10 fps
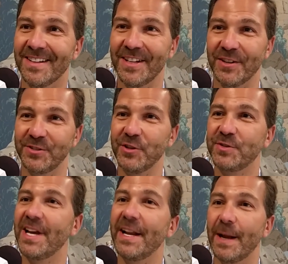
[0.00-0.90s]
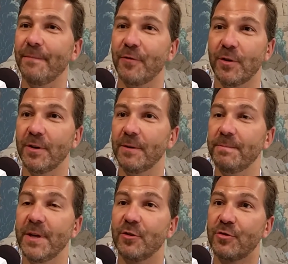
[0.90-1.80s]
You know, so you sign up for,
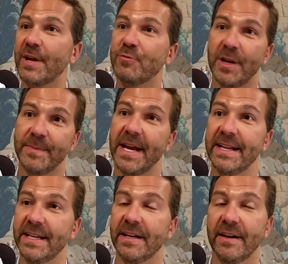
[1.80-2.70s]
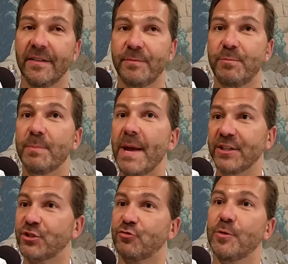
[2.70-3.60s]
you know, Craig brought up the idea of
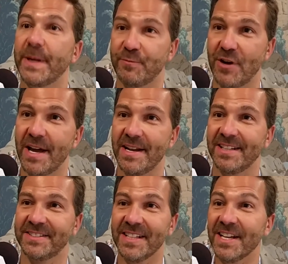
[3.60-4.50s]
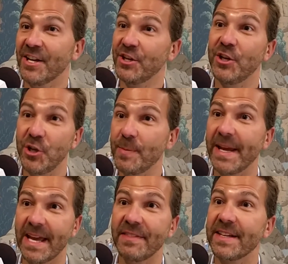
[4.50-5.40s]
men's grooming products. You know, you
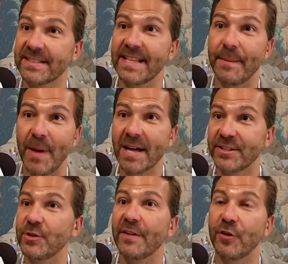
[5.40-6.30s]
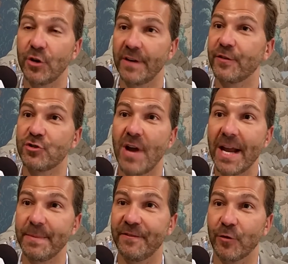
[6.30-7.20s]
may get things in that box that you never heard of or
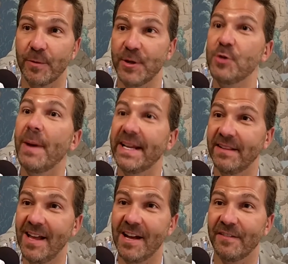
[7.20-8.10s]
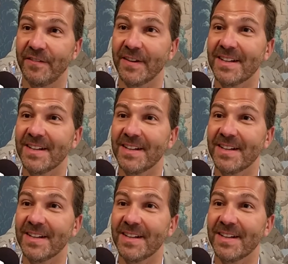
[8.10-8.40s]
tried before, but you might love.